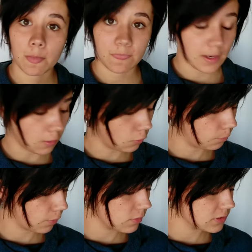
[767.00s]
that whole
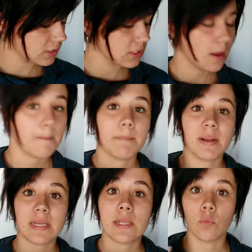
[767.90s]
process,
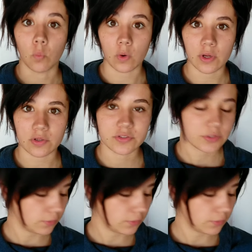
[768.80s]
but in words.